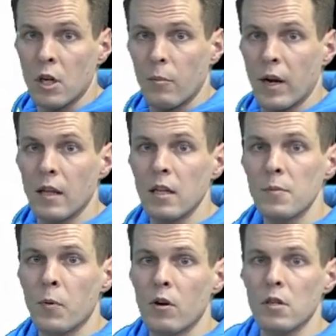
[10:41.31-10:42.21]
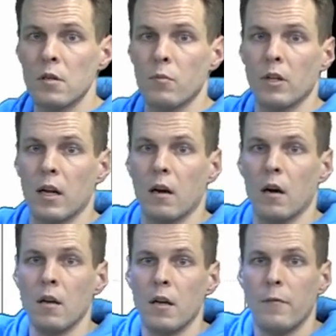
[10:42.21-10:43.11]
But it is possible that
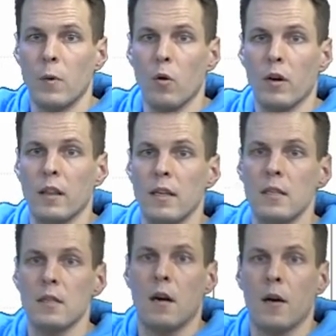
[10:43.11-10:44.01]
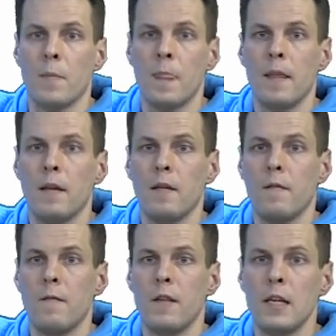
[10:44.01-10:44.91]
if you look at this
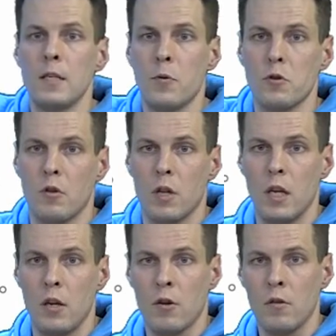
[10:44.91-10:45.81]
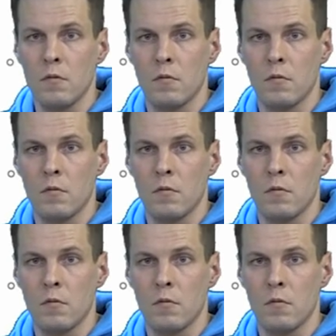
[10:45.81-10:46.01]
dispersion here,